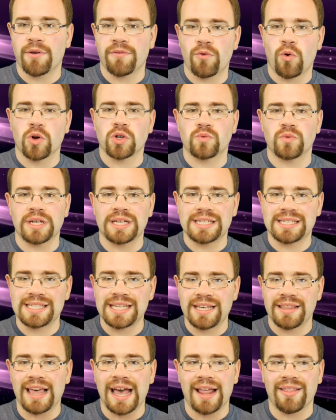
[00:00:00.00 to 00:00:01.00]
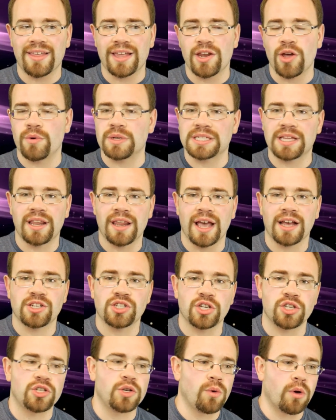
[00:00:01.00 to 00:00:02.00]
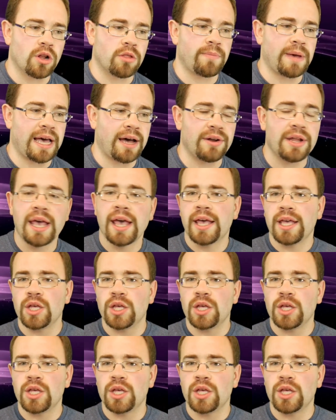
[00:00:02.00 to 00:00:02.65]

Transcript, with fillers: Of course, when they see that, they know his connection to Earthbound.